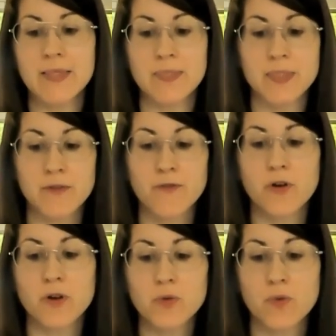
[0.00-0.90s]
The
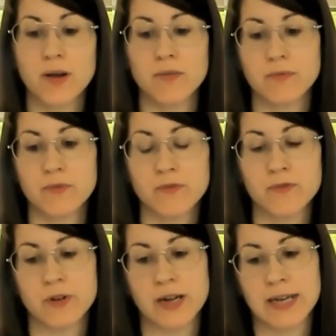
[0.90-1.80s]
fourth one
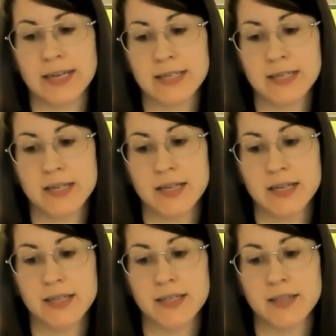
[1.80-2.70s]
for us
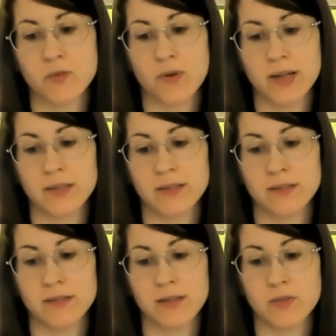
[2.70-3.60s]
is the one
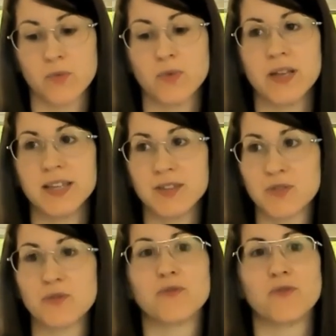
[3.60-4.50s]
that we
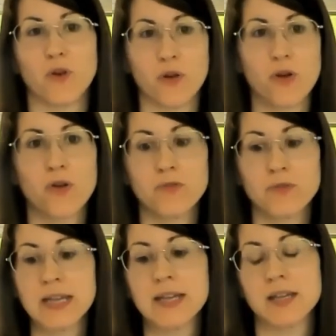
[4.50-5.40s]
need to follow.